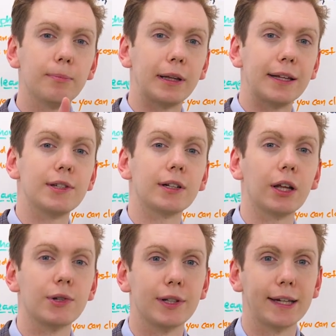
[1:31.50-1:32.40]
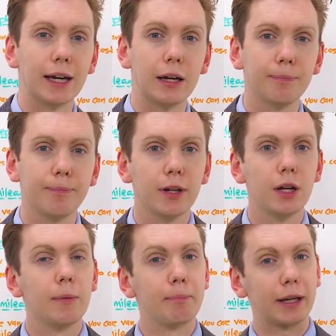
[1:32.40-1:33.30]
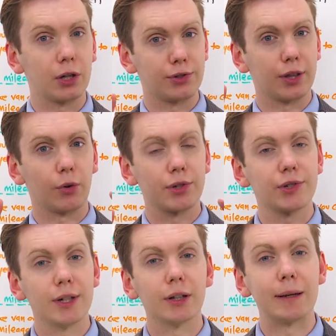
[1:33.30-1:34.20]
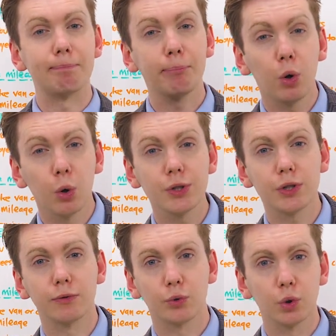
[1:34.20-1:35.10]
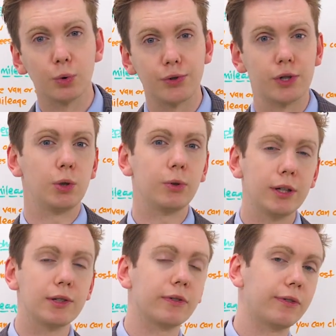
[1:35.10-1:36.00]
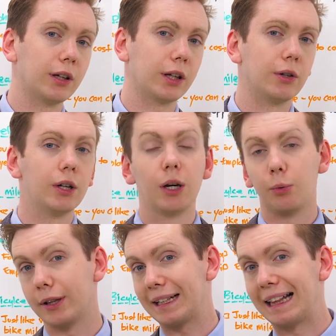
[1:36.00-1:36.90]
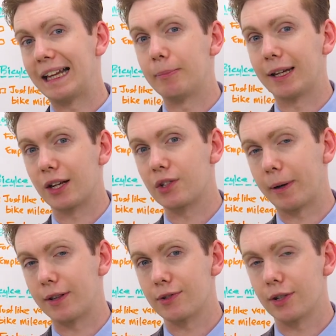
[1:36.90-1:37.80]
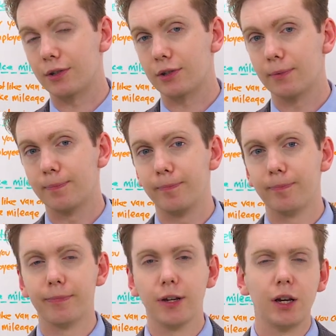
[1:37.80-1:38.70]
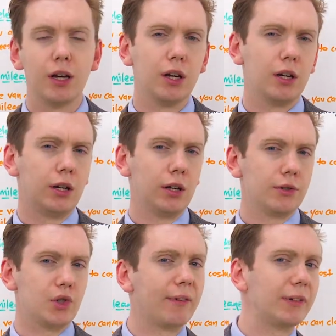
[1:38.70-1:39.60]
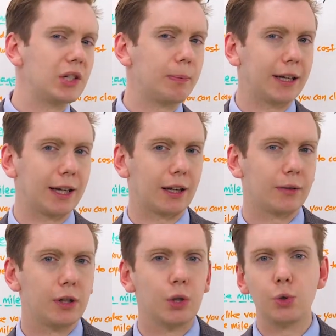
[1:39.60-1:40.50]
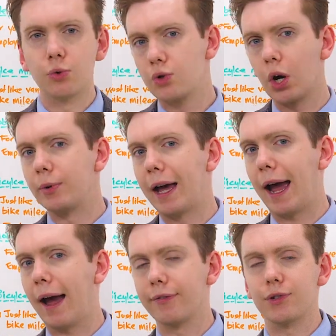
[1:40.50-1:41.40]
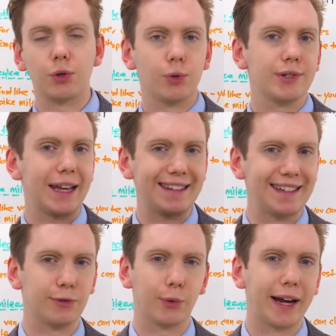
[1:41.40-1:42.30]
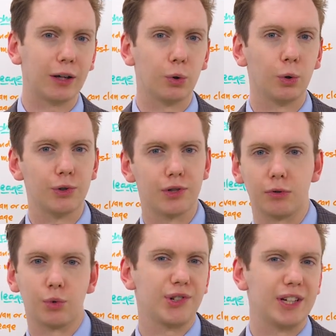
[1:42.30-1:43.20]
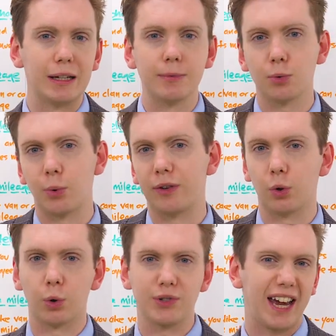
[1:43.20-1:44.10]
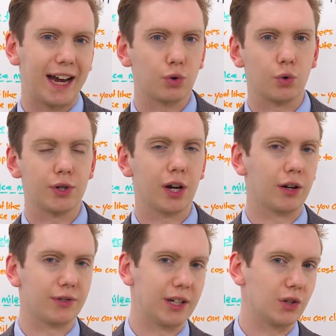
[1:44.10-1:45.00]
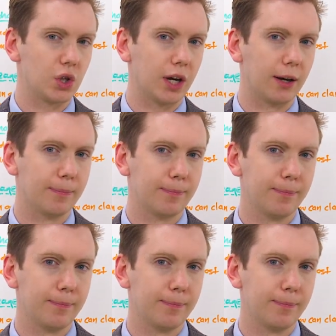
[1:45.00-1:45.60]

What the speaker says: But listen closely here, because there are still important rules you need to follow when claiming expenses. Generally speaking, you don't have to send in records and receipts with your tax returns each year.